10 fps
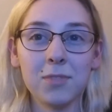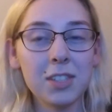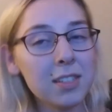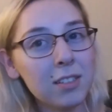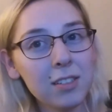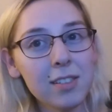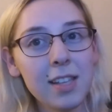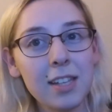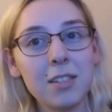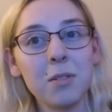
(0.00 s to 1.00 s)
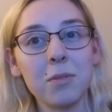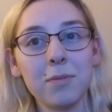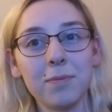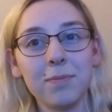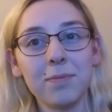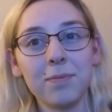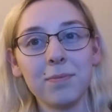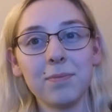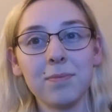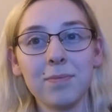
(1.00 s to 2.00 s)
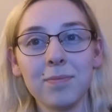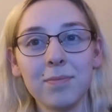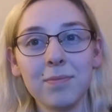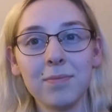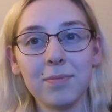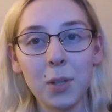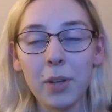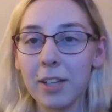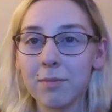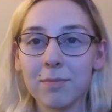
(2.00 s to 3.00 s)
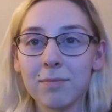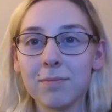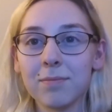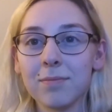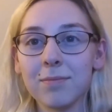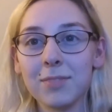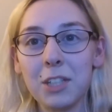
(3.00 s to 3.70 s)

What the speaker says: Just a little side note. Okay.